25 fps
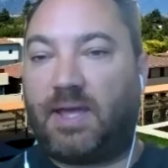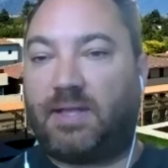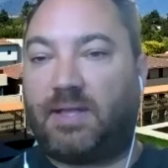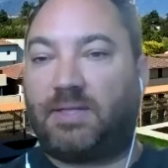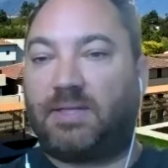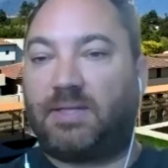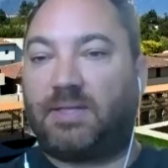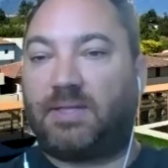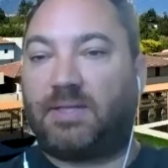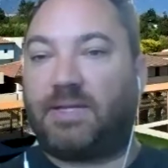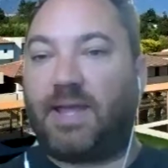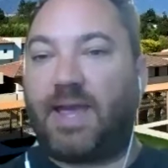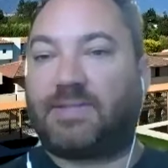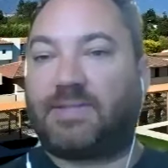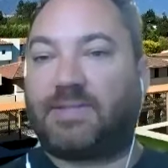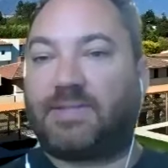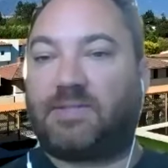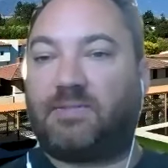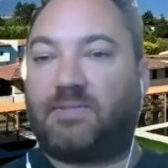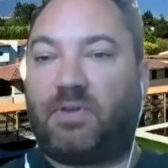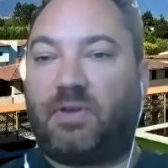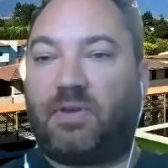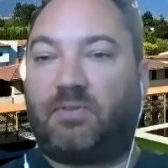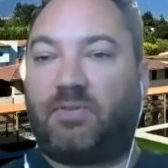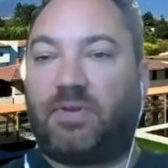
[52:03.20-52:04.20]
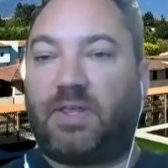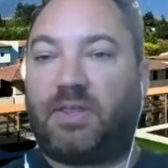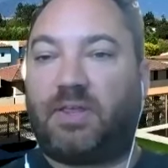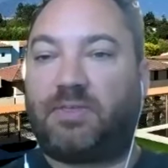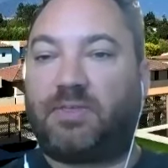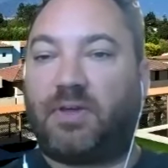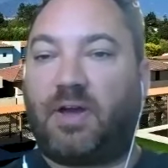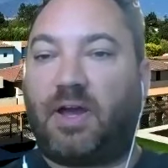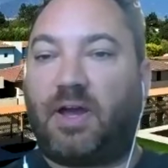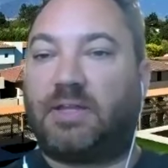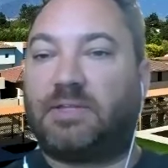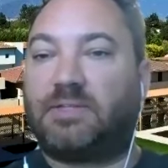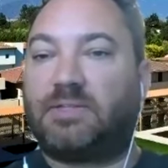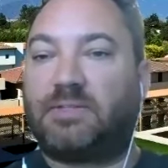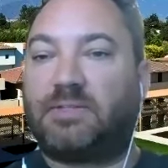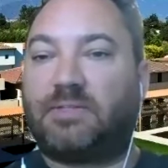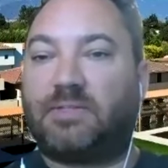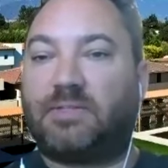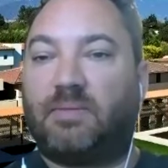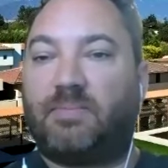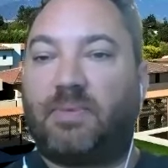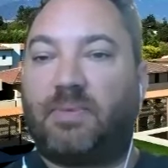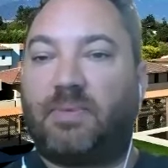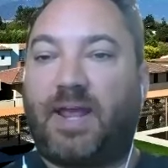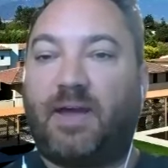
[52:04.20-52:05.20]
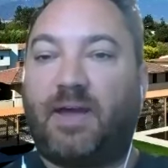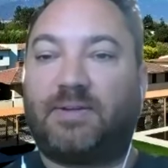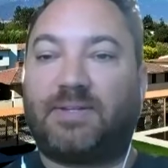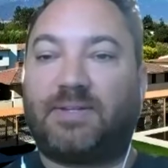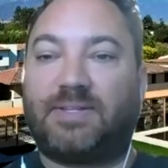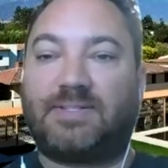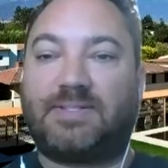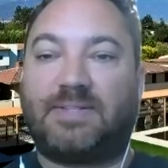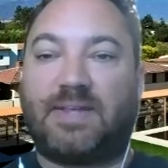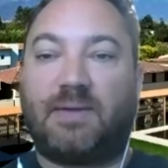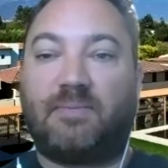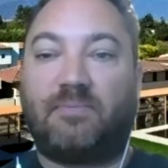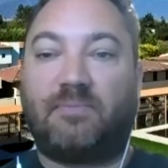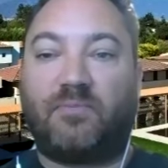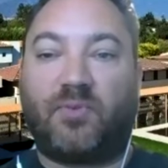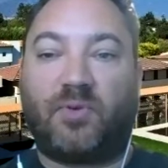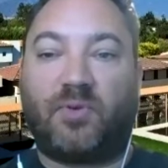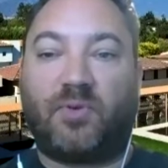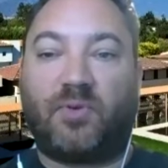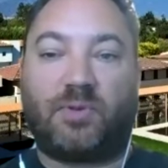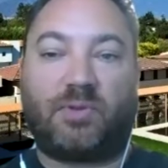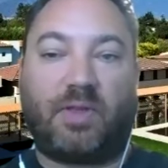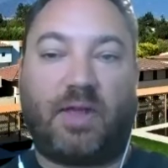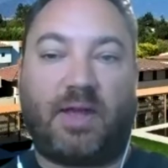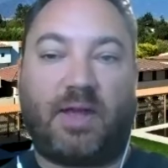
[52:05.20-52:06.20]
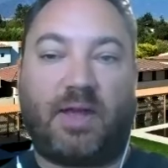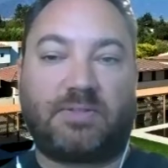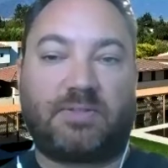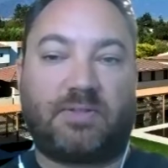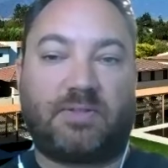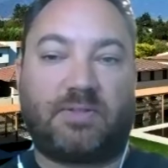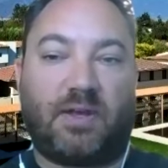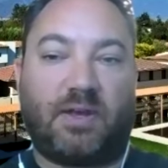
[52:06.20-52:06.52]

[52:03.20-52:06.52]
Ellen asks if you have any thoughts about how to stem further loss